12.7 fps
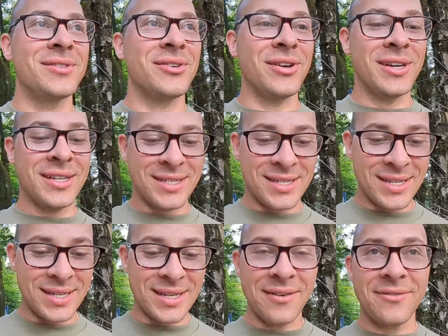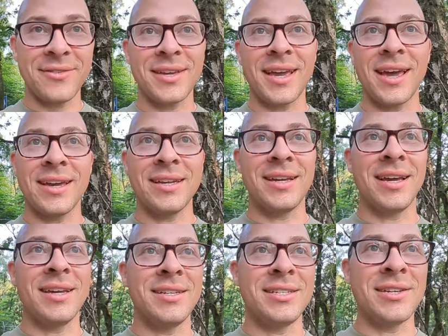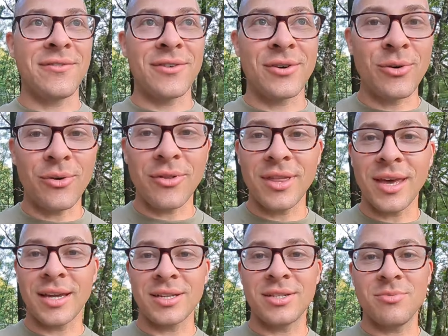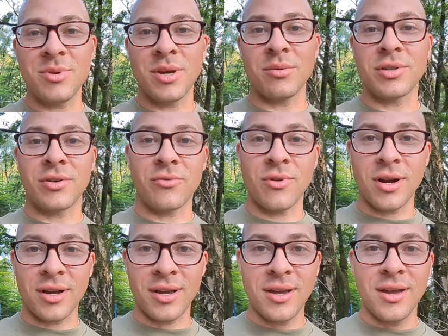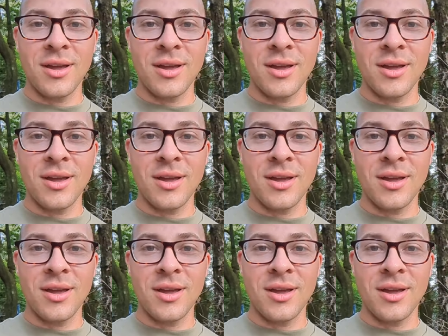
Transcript: so it's definitely a, a difficult thing to be able to ruck